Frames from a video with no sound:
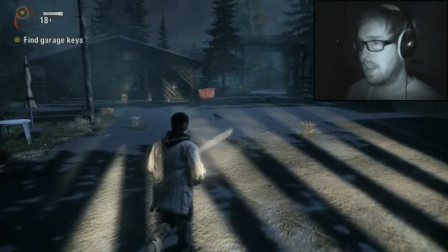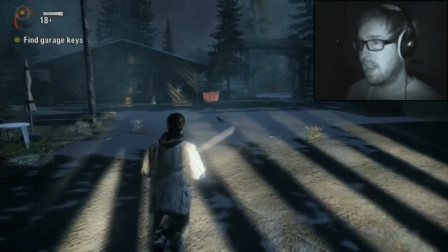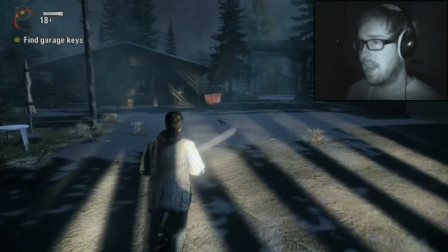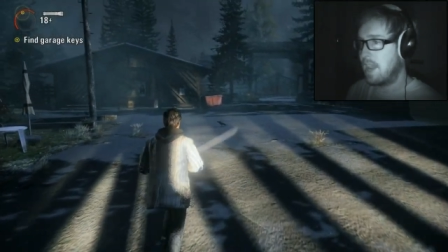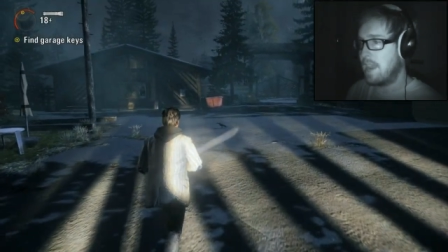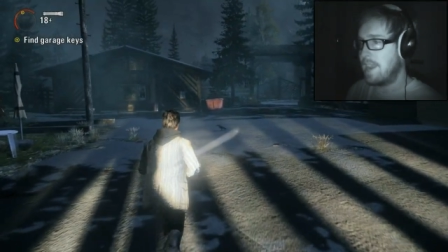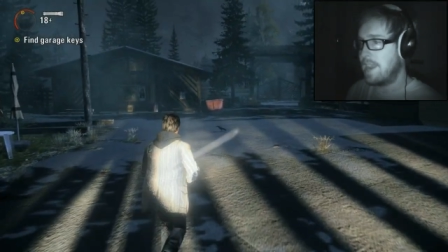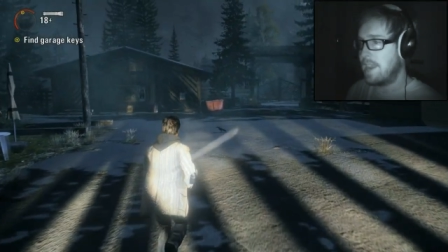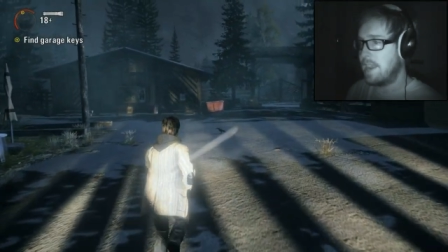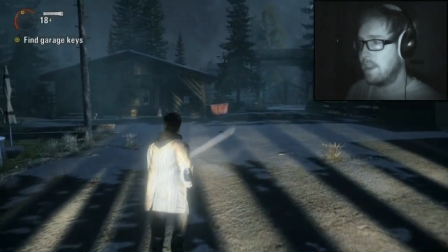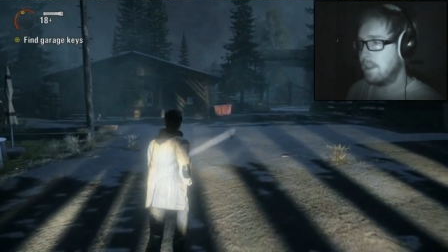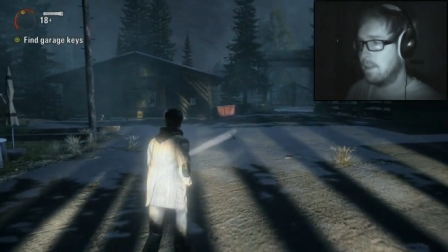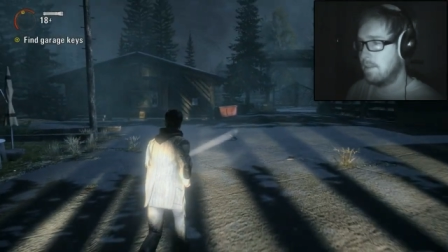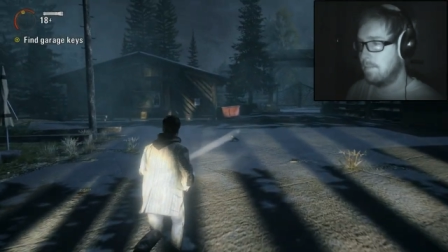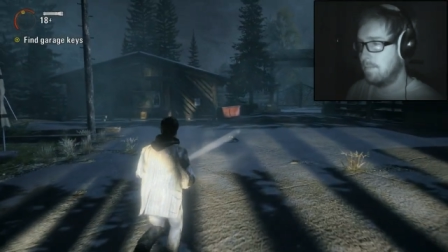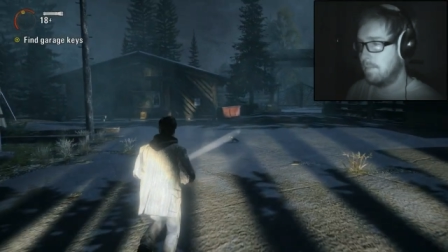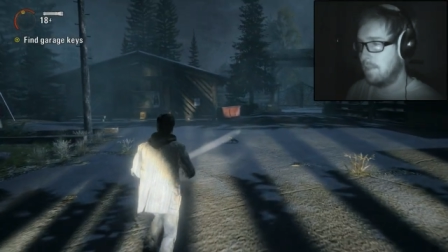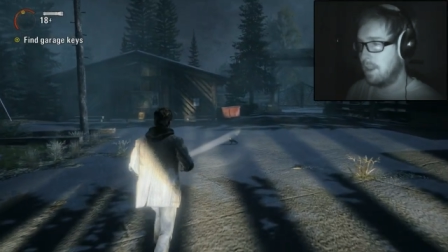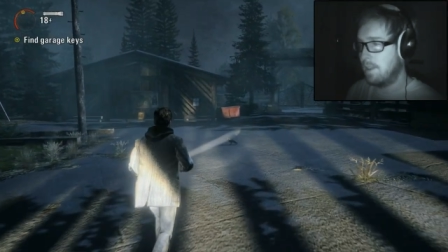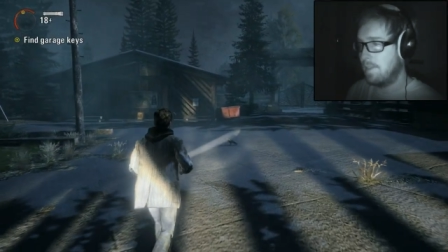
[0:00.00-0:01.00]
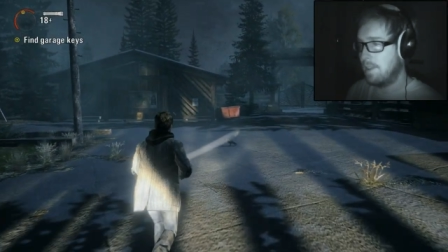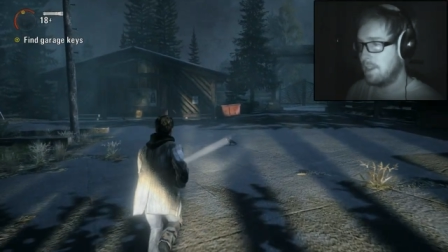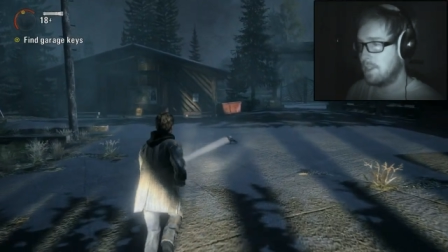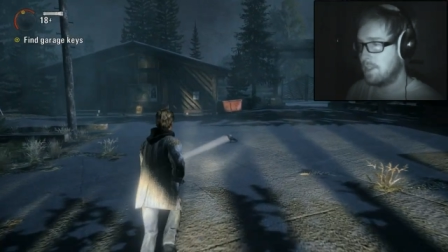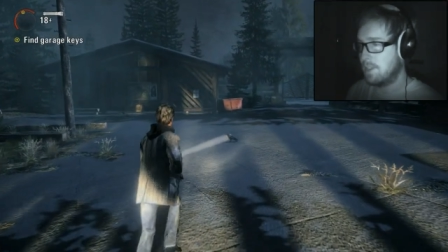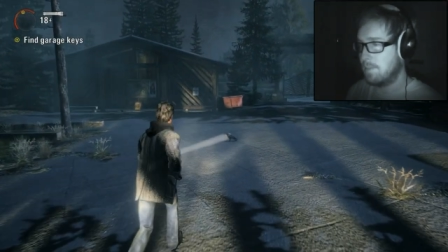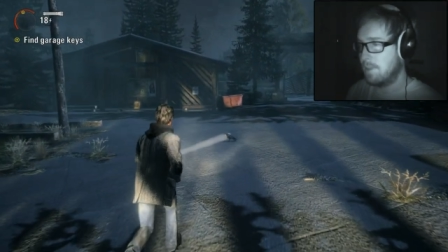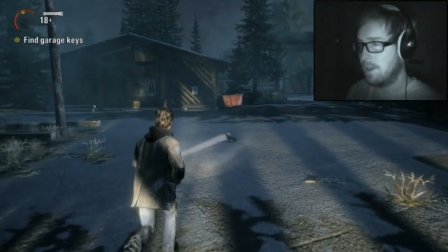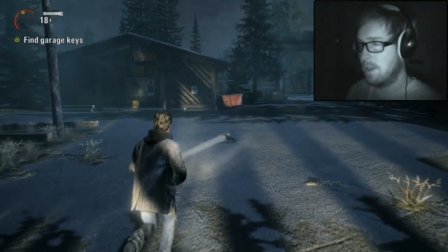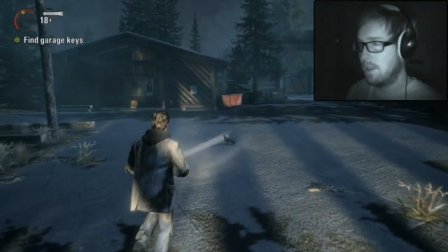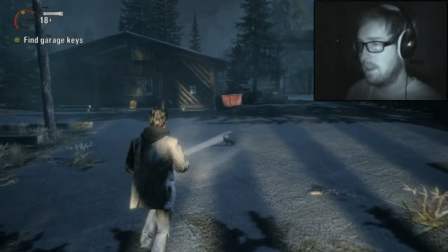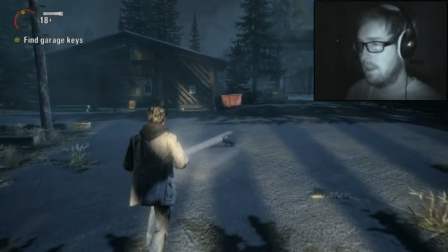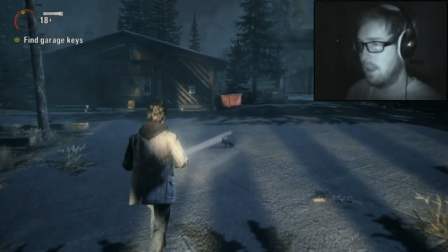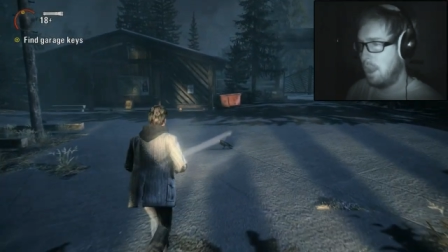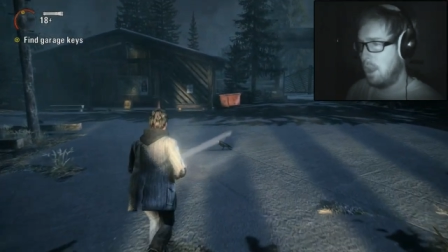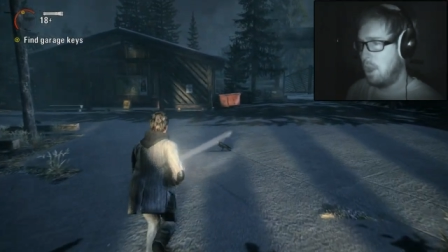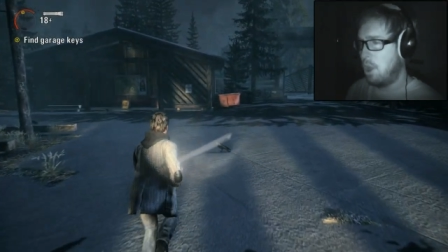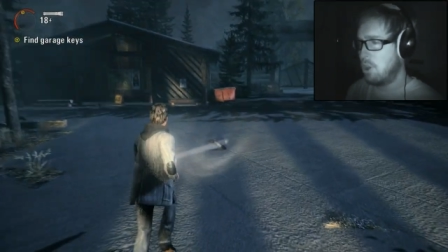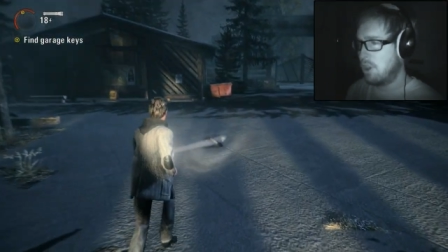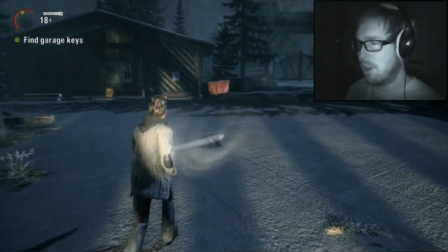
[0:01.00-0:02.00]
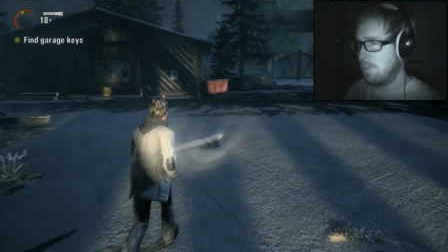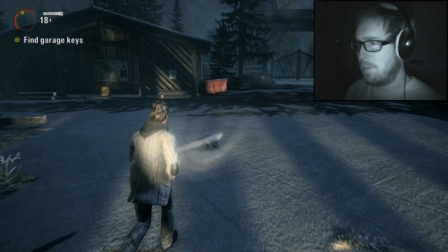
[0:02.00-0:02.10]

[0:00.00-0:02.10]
key over here somewhere. You